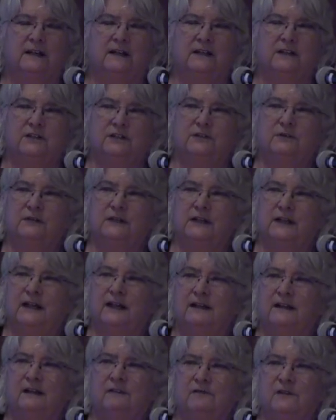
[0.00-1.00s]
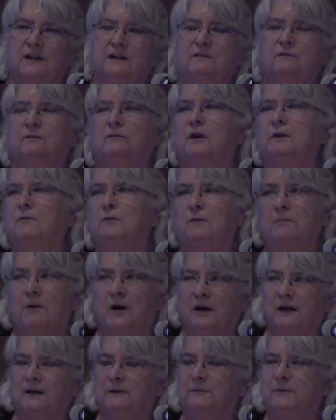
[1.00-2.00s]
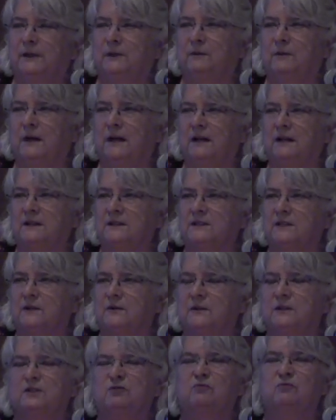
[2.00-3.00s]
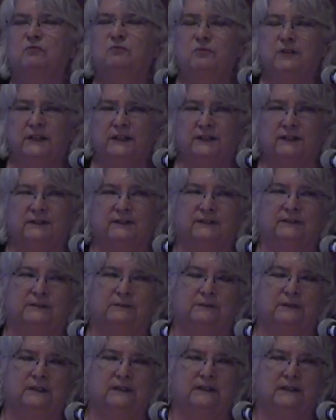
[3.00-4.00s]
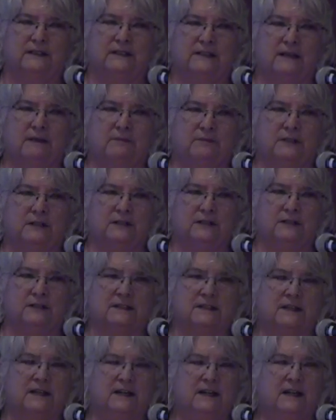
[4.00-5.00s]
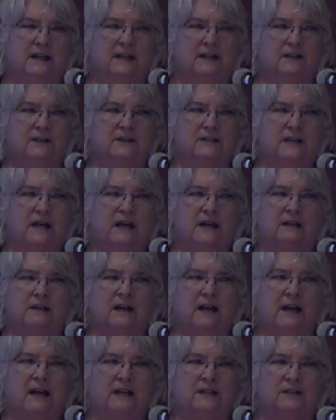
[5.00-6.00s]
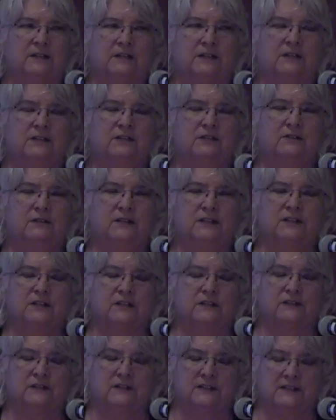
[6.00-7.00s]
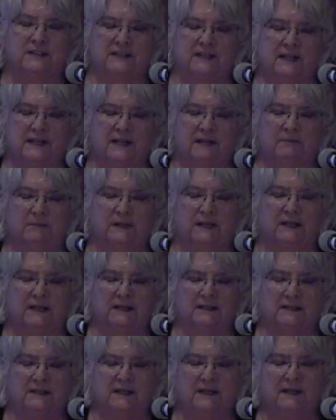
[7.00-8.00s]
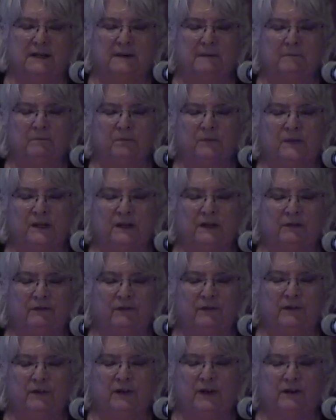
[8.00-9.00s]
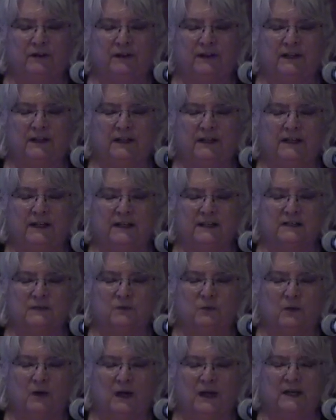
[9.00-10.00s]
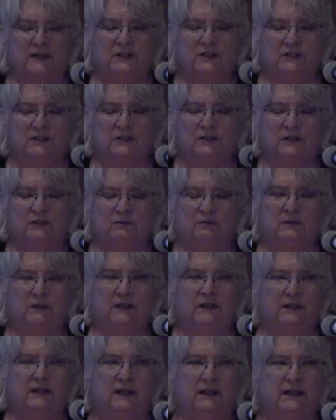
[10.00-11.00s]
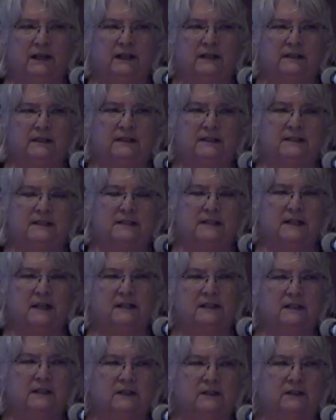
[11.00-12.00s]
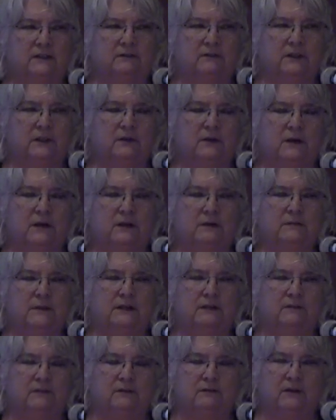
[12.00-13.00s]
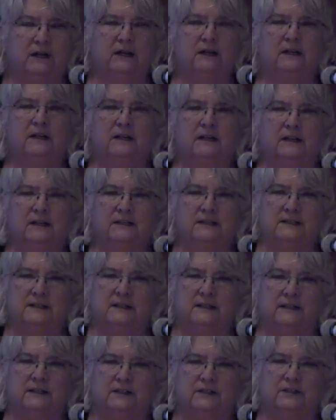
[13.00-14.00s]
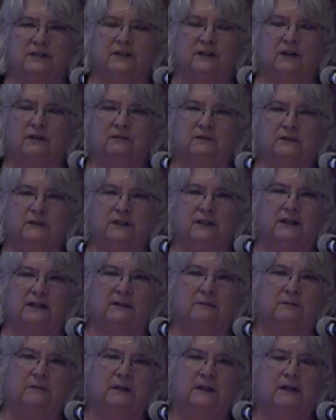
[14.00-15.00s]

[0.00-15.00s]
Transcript: to it, and they've done remarkably well. So it's riddled with exceptions. There's actually judicial disdain because their thinking is, why should we let this technical requirement of a writing and a signature overcome